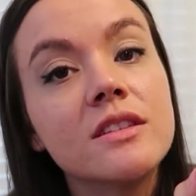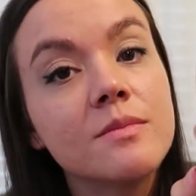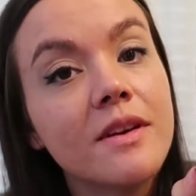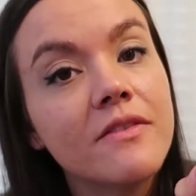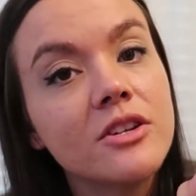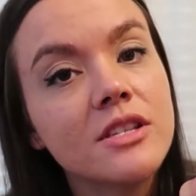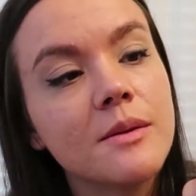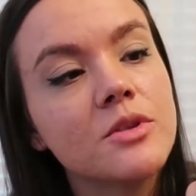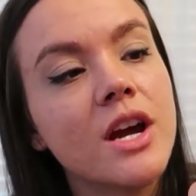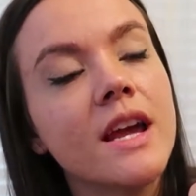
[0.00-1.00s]
This is my first
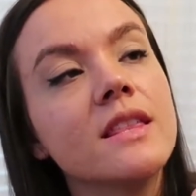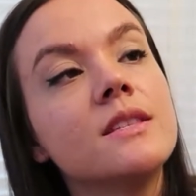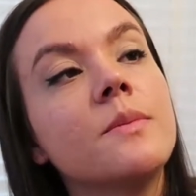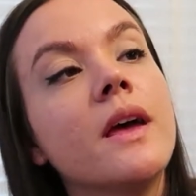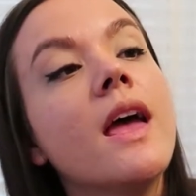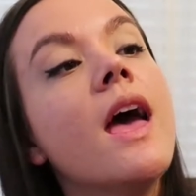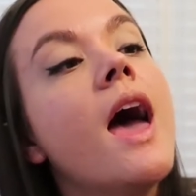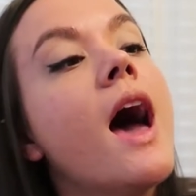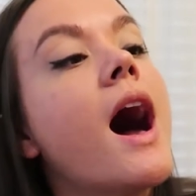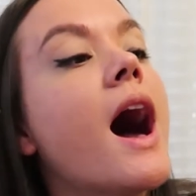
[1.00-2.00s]
time trying this, but
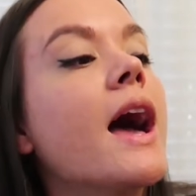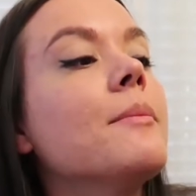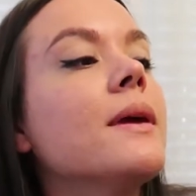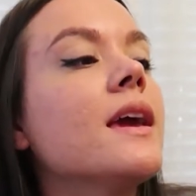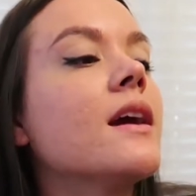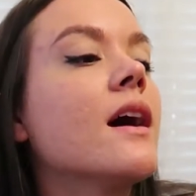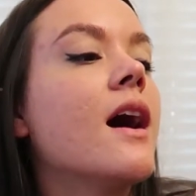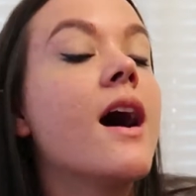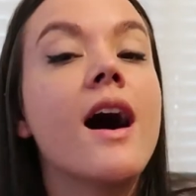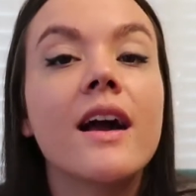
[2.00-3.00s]
I make
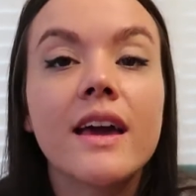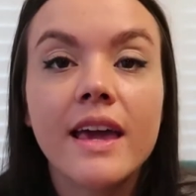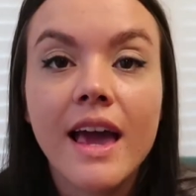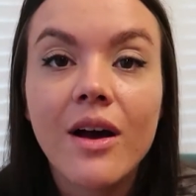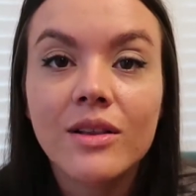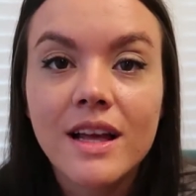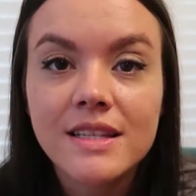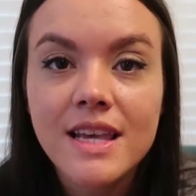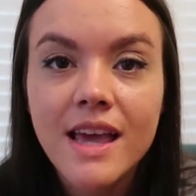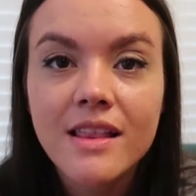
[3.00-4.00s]
a hot cacao
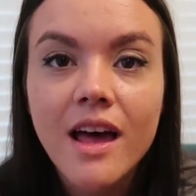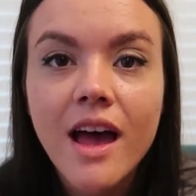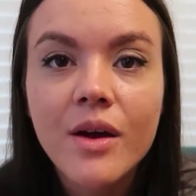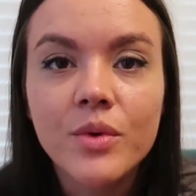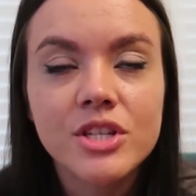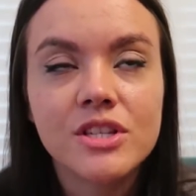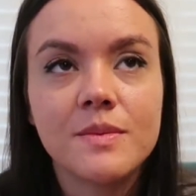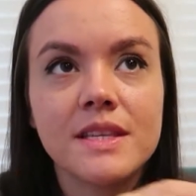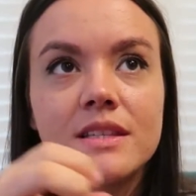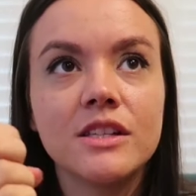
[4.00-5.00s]
latte a lot, which is
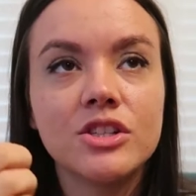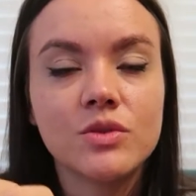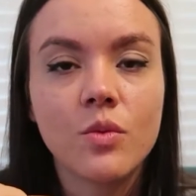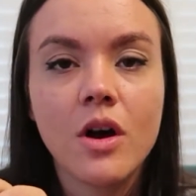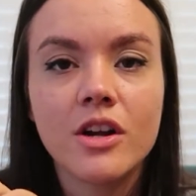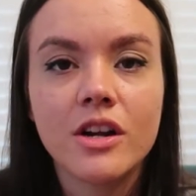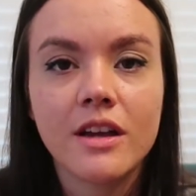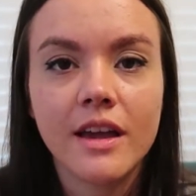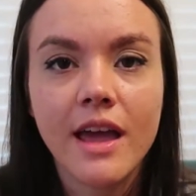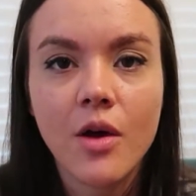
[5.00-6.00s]
basically just water,
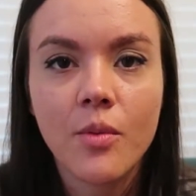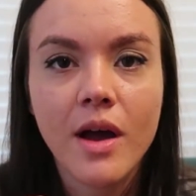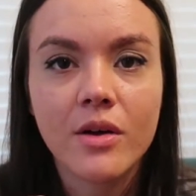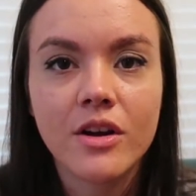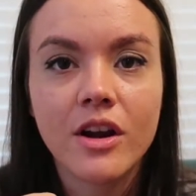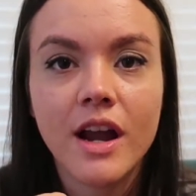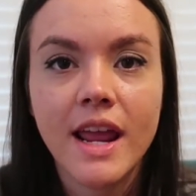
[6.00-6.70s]
cacao powder,